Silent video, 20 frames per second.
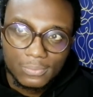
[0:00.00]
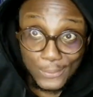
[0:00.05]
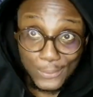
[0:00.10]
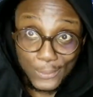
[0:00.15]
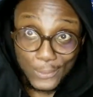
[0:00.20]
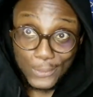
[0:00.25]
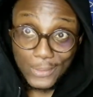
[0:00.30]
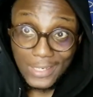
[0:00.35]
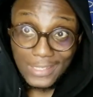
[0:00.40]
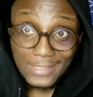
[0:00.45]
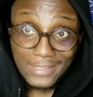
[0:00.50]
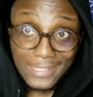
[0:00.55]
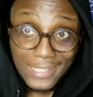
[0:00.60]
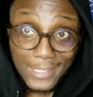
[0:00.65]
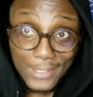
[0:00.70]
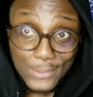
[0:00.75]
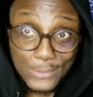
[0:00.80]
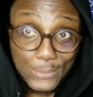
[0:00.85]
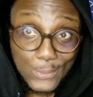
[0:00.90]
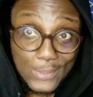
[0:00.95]
All right,
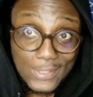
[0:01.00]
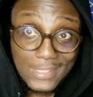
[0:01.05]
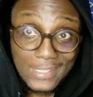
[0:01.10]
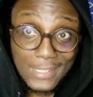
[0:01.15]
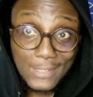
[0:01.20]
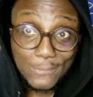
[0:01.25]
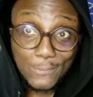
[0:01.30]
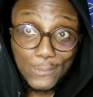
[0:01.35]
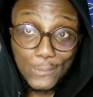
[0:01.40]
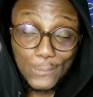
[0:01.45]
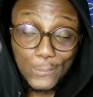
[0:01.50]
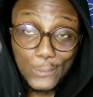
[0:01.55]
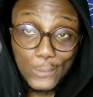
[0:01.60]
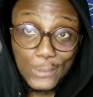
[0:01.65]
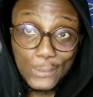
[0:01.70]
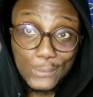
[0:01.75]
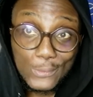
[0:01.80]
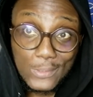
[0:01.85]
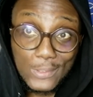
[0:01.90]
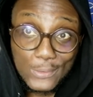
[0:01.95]
thanks once again for
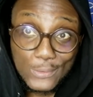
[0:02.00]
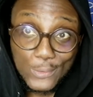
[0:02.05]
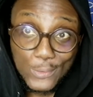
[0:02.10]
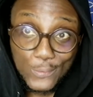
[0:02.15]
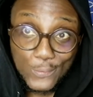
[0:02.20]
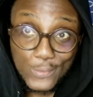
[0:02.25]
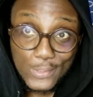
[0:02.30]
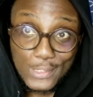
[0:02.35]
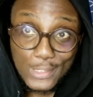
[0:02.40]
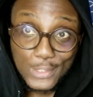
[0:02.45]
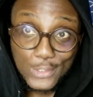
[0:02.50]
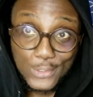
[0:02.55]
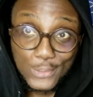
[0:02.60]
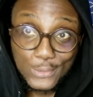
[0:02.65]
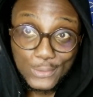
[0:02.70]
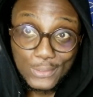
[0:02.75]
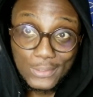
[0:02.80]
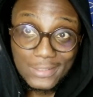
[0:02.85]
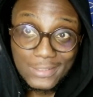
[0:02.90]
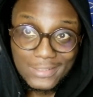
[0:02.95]
following today's
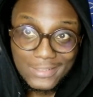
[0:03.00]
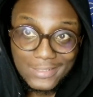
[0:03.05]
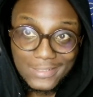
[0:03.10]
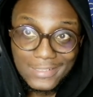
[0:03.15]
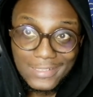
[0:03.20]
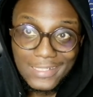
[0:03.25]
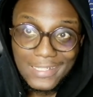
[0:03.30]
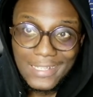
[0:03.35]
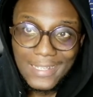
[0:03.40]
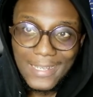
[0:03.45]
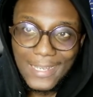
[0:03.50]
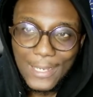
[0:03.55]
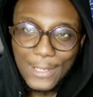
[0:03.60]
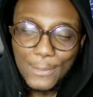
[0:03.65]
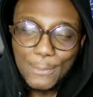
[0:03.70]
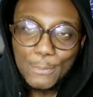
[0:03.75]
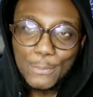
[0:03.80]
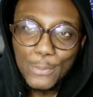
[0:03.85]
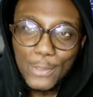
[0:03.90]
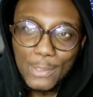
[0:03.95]
conversation. I
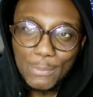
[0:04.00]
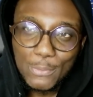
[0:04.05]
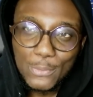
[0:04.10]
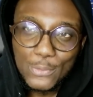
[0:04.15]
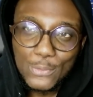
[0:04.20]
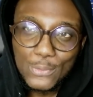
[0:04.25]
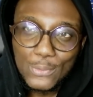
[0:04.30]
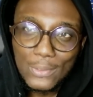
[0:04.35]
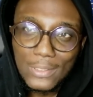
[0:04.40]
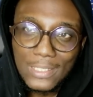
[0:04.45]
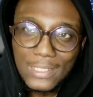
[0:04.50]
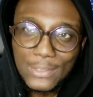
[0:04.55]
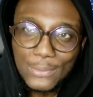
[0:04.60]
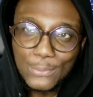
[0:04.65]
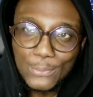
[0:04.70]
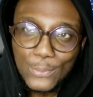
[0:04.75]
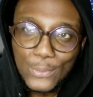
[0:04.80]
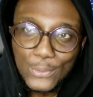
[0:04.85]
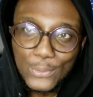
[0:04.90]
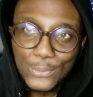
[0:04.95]
hope you're able to
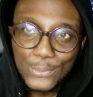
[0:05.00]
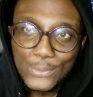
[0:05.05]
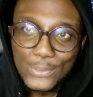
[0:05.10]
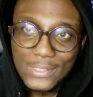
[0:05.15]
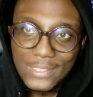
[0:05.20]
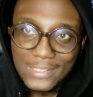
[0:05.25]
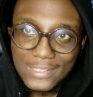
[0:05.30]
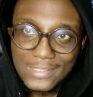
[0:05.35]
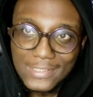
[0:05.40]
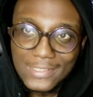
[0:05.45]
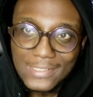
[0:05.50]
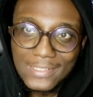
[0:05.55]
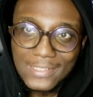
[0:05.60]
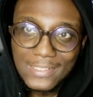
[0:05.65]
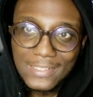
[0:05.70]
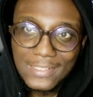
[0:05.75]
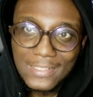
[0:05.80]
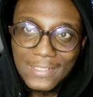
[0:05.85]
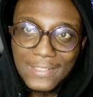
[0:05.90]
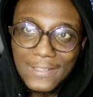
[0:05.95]
learn one or two things.
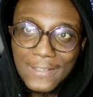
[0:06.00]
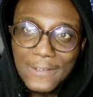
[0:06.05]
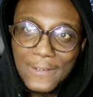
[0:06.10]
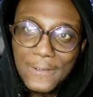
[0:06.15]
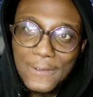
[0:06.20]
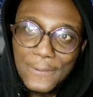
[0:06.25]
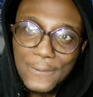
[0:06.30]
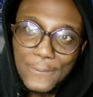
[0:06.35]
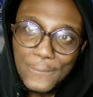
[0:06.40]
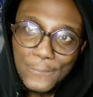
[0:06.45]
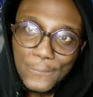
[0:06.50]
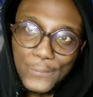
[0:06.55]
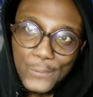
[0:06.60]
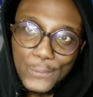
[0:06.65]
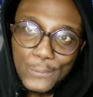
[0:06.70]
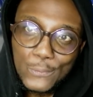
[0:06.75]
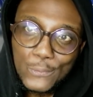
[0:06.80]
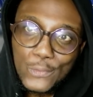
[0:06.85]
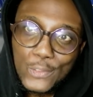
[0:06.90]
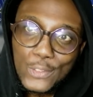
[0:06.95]

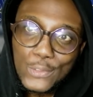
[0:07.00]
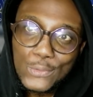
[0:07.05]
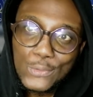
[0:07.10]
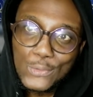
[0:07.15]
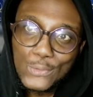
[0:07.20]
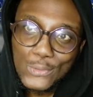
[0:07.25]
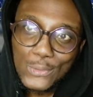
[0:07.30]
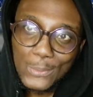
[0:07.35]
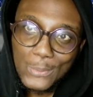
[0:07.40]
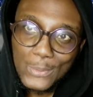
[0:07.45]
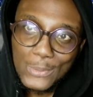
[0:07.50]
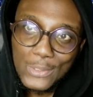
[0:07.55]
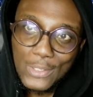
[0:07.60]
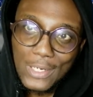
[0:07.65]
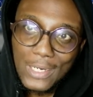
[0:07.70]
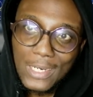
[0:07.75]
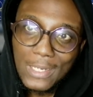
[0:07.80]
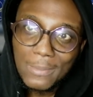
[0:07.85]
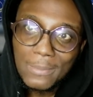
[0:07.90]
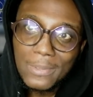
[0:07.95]
Feel free to
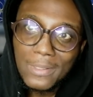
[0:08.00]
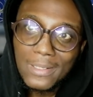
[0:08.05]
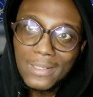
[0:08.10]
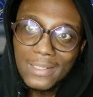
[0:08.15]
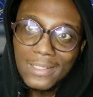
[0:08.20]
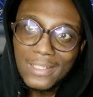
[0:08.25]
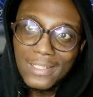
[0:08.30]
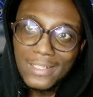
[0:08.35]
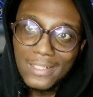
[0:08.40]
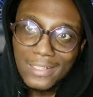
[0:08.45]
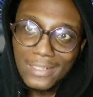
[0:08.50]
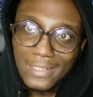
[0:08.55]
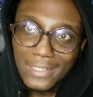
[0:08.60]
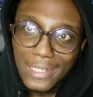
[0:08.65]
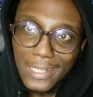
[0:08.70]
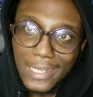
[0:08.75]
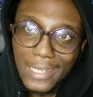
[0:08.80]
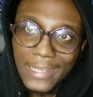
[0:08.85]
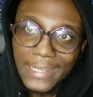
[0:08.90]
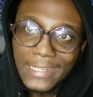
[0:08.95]
subscribe,
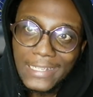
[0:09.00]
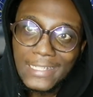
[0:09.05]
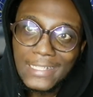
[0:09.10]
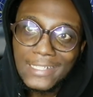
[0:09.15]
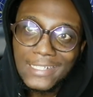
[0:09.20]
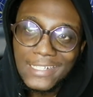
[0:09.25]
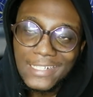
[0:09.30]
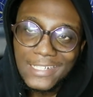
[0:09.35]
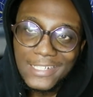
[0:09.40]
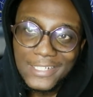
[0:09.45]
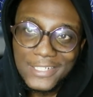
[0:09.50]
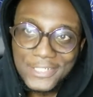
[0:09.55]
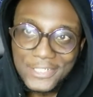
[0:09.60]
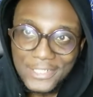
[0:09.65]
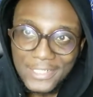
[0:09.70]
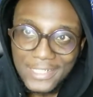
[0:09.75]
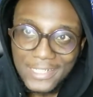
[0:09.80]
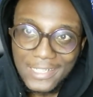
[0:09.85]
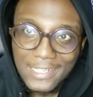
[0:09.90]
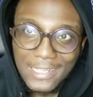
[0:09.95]
like,
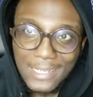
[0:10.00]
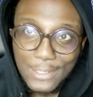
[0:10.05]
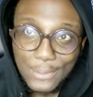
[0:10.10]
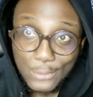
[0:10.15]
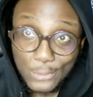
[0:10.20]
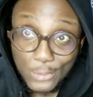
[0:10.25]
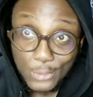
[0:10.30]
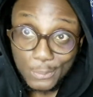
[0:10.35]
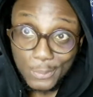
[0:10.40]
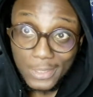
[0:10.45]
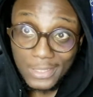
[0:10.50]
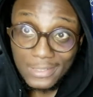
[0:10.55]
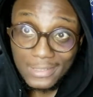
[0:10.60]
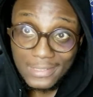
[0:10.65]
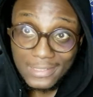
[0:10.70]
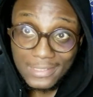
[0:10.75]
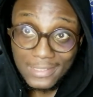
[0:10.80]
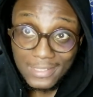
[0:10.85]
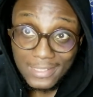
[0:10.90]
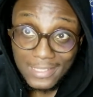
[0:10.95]
share, and comment.
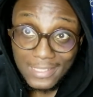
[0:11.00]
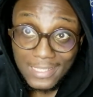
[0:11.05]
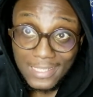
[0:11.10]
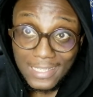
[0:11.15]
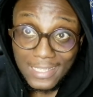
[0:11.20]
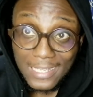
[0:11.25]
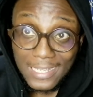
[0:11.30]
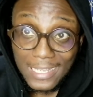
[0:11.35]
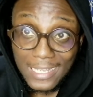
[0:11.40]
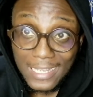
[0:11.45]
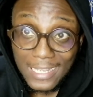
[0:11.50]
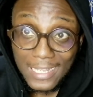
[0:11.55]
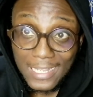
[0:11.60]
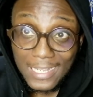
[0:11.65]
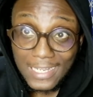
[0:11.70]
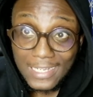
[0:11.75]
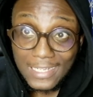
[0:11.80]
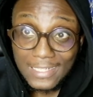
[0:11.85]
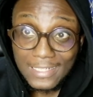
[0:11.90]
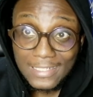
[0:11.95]

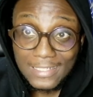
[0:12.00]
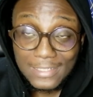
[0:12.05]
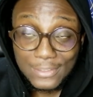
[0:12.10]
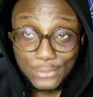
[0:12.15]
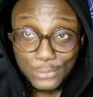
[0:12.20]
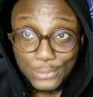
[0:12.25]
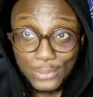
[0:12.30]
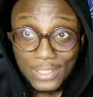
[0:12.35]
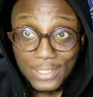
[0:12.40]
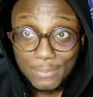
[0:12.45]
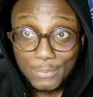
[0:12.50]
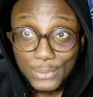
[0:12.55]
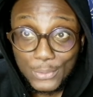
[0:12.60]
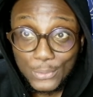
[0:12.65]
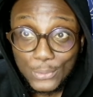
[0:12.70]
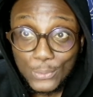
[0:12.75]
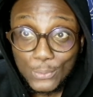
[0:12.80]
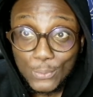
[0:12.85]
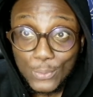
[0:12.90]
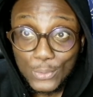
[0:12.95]
And do let me
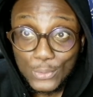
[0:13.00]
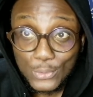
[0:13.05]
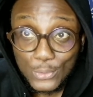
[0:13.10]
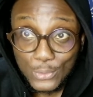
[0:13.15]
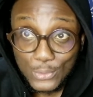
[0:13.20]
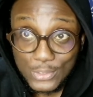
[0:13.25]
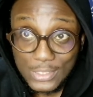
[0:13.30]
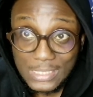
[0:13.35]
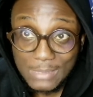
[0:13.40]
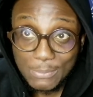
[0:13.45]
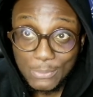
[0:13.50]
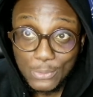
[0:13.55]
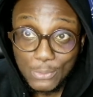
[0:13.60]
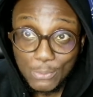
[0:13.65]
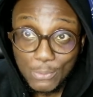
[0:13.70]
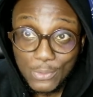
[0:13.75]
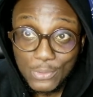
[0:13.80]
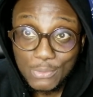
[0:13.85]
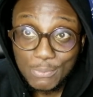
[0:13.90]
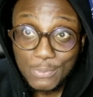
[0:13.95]
know what concept you
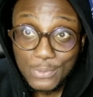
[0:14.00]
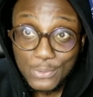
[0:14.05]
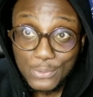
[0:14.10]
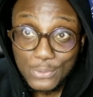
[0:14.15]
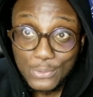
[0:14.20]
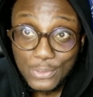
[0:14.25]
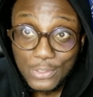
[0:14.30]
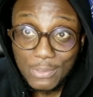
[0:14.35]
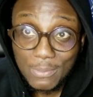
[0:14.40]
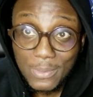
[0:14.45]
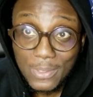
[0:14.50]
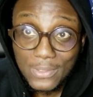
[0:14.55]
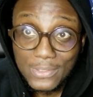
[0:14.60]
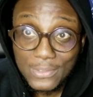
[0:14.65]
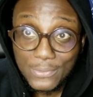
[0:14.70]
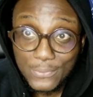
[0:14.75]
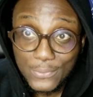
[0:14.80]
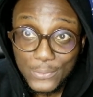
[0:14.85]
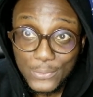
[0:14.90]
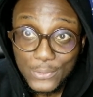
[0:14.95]
want me to talk about
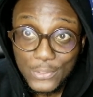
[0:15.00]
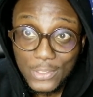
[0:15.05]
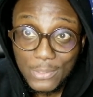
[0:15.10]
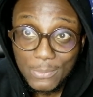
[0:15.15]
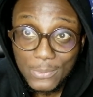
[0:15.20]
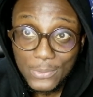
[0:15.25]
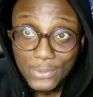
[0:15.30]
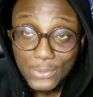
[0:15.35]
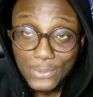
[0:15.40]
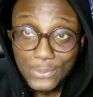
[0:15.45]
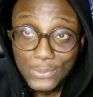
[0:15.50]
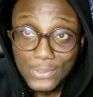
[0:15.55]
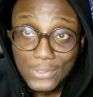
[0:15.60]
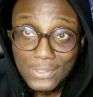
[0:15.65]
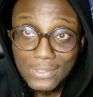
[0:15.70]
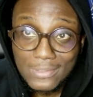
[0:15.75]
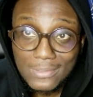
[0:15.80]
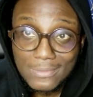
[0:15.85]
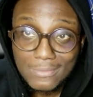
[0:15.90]
in future episodes.